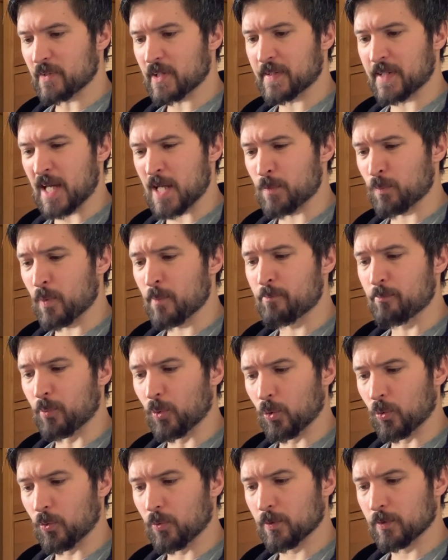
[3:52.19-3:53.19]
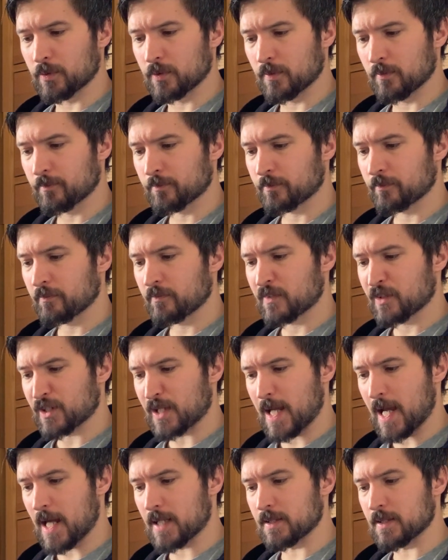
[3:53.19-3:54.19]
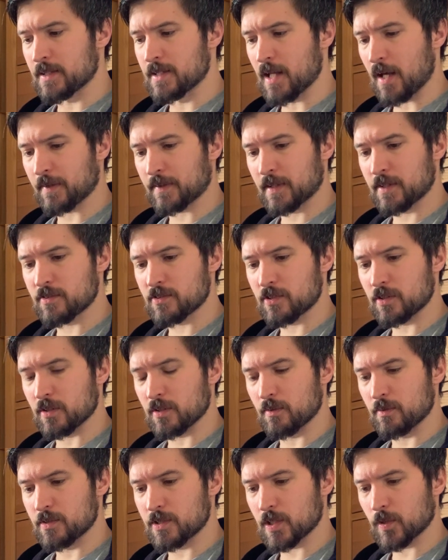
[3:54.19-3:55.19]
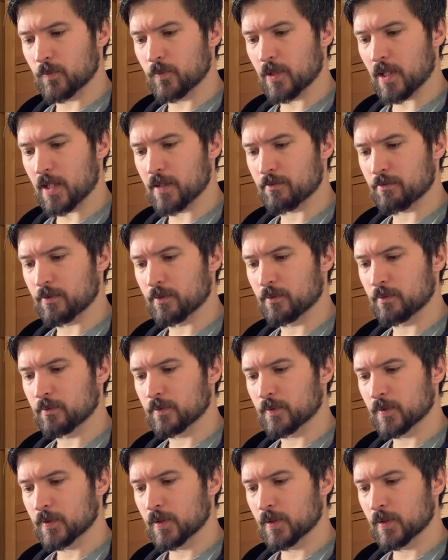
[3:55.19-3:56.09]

They were bored. They had nothing to do until nightfall.